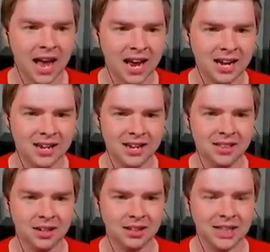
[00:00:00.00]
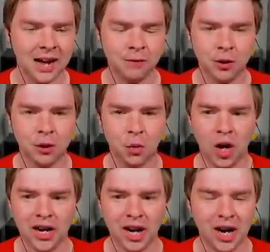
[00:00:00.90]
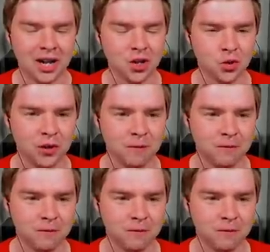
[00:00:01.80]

Katie, the level one hundred